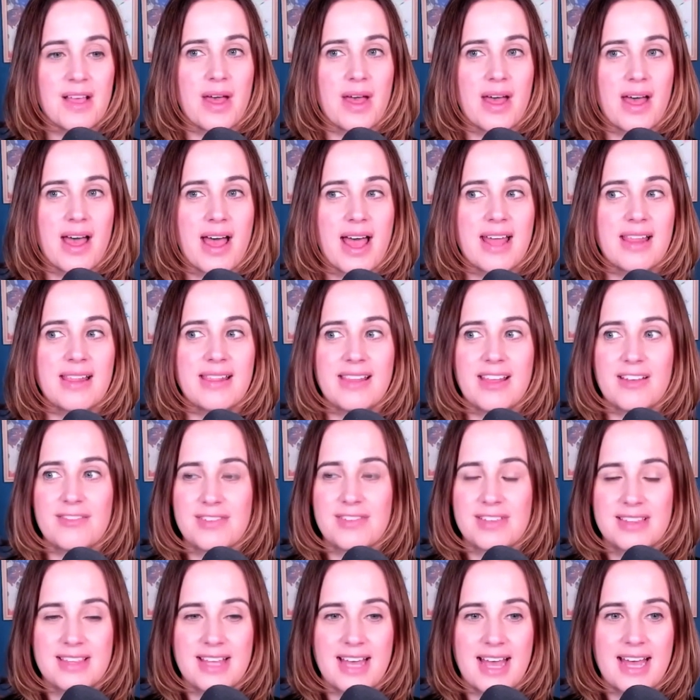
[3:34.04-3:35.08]
I love
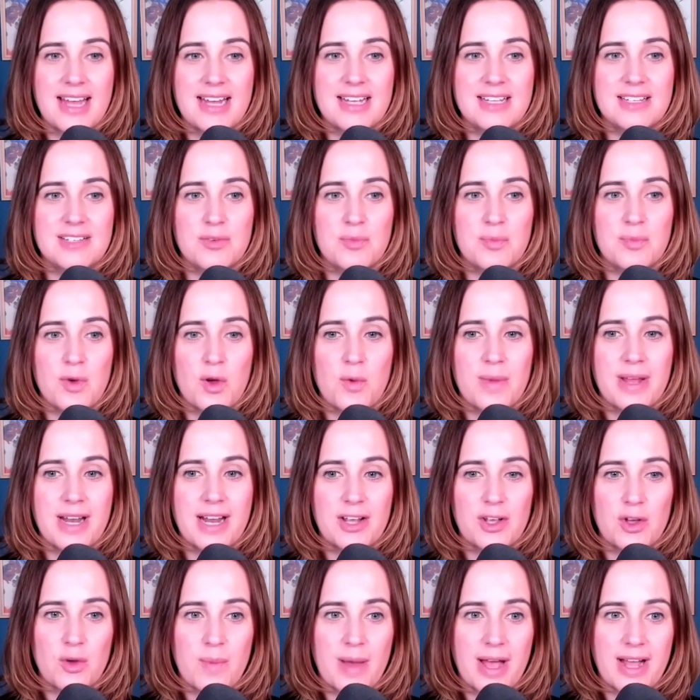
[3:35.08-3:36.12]
that that is a moment I
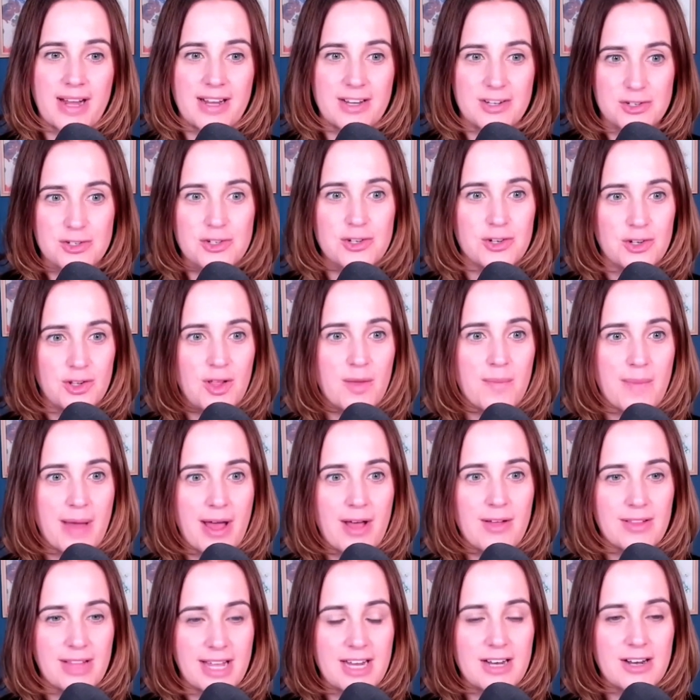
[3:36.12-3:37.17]
go back and journal about
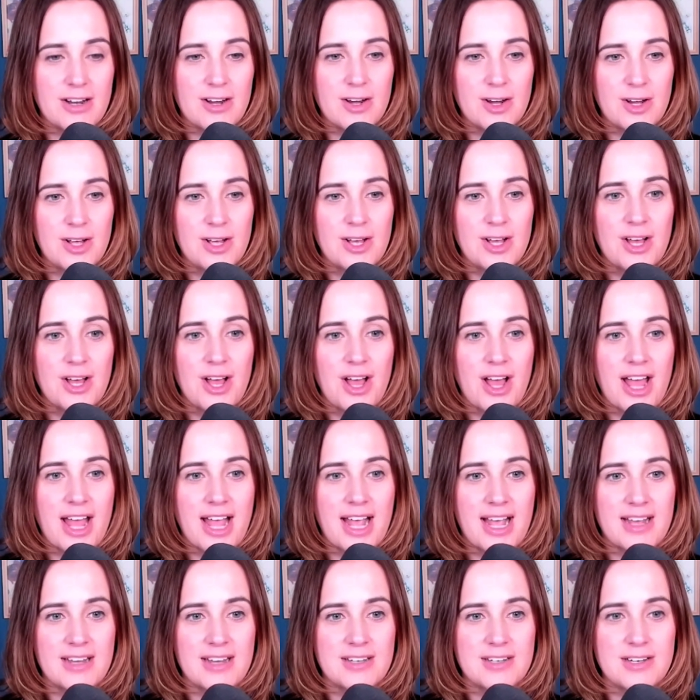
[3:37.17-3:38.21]
later
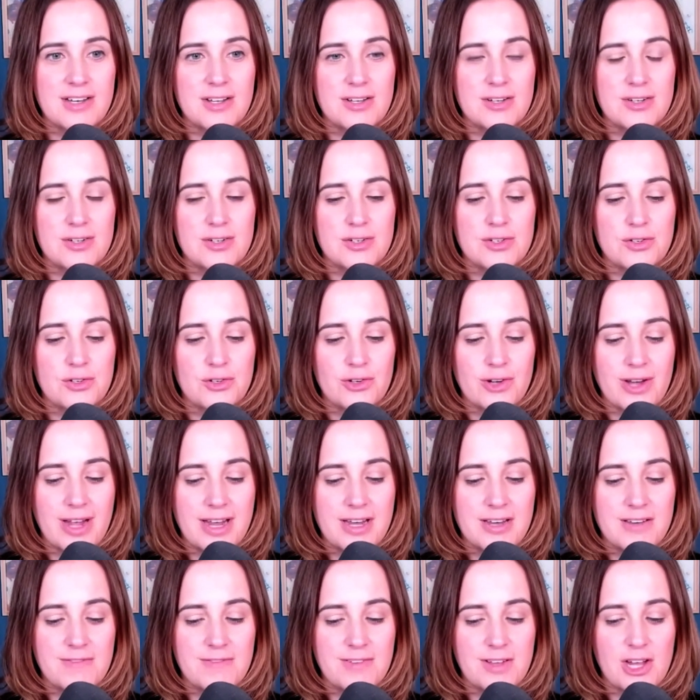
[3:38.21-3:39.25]
and trying
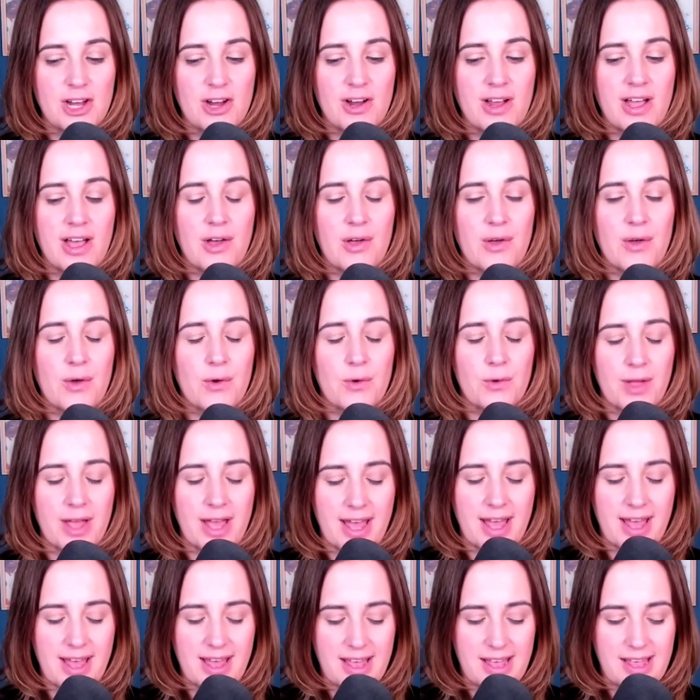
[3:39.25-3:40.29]
to figure out,
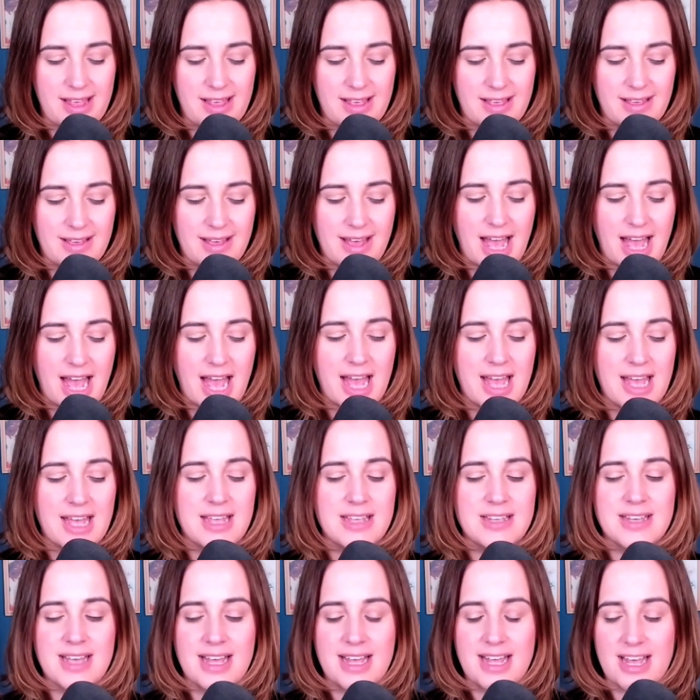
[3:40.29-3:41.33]
okay,
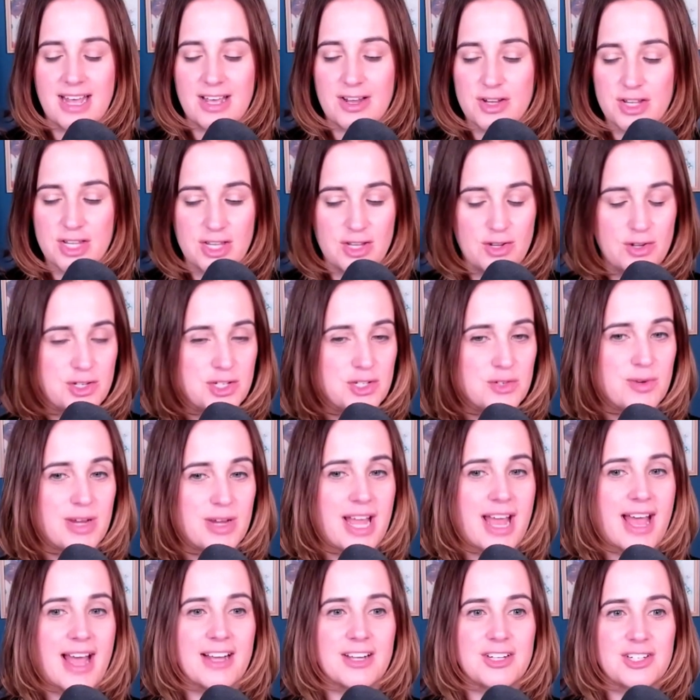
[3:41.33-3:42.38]
I had a huge
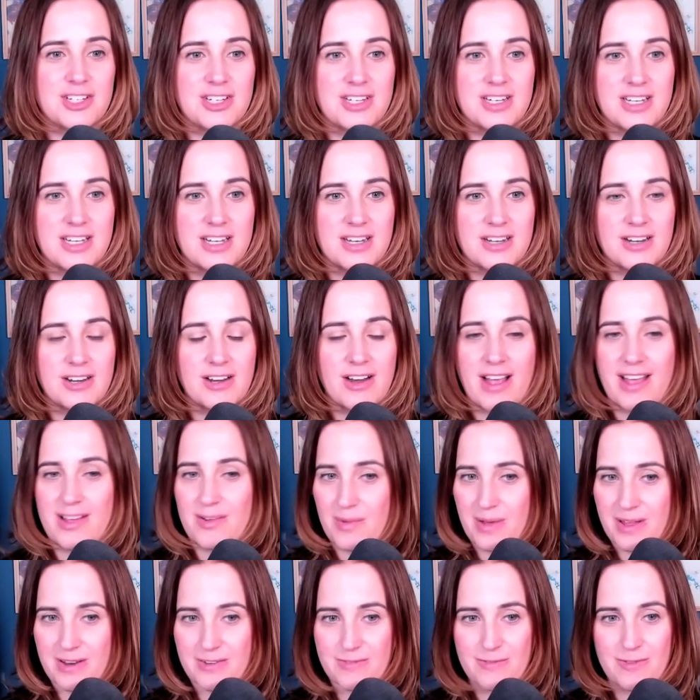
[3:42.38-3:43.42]
reaction here. I
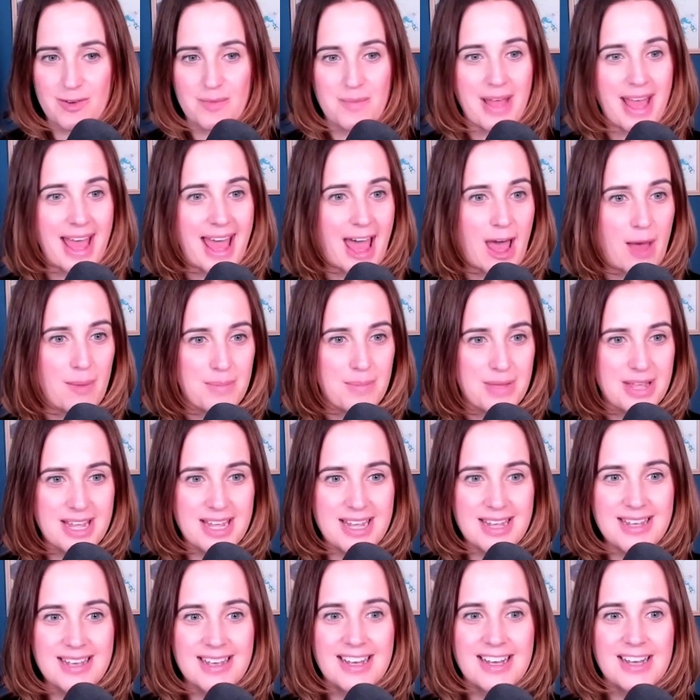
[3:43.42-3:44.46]
went from
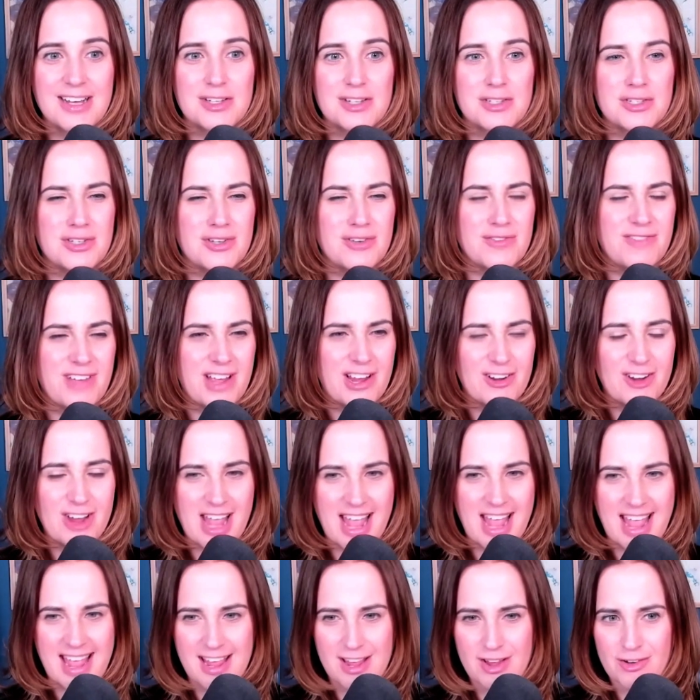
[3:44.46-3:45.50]
happy to very
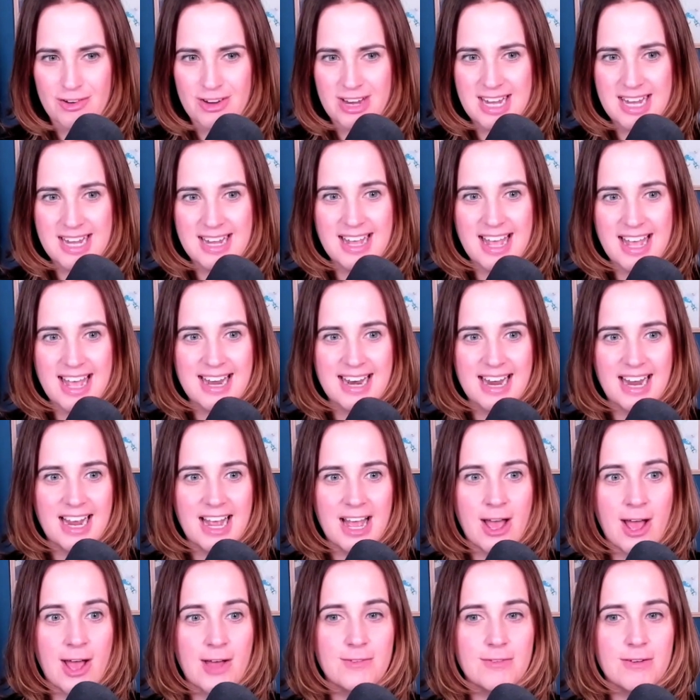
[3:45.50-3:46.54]
angry and I
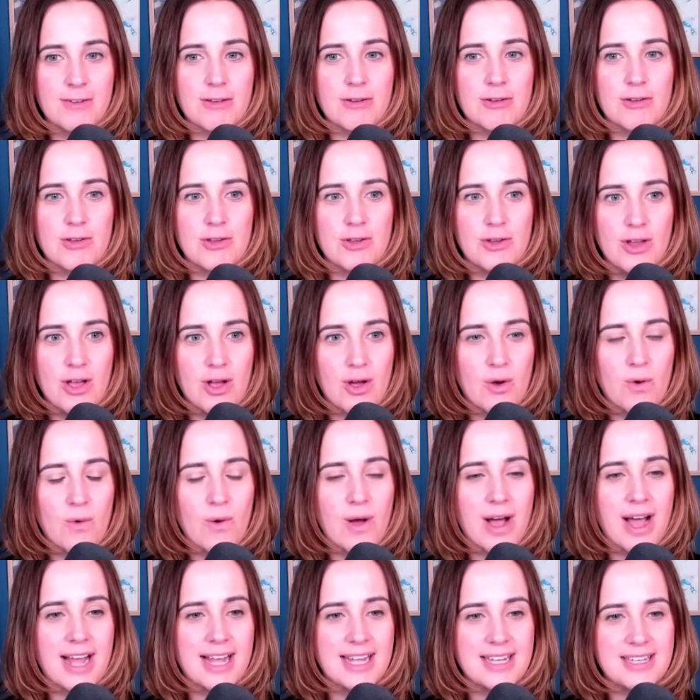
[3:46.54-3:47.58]
have no
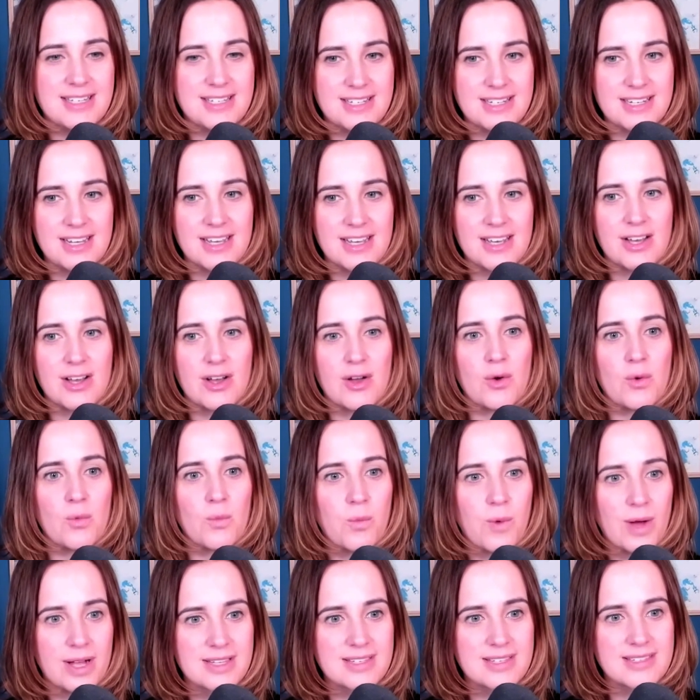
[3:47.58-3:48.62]
idea
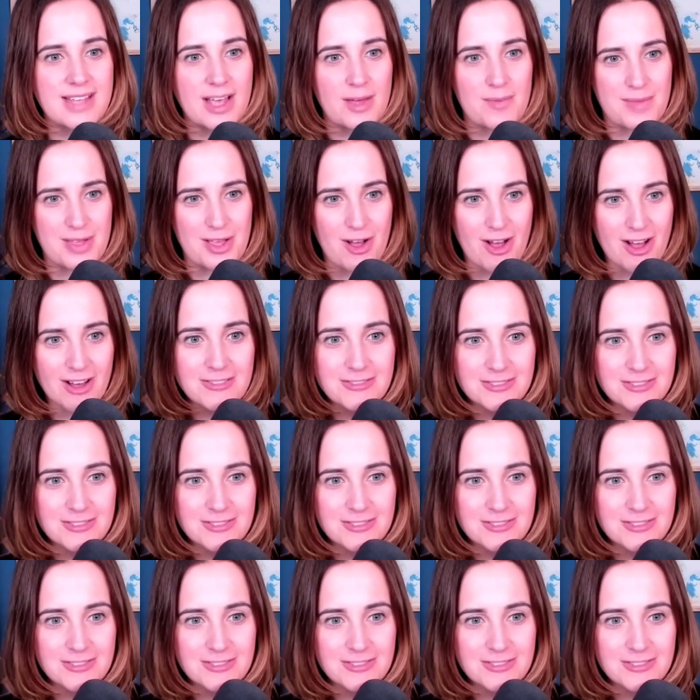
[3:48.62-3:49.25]
what set me off.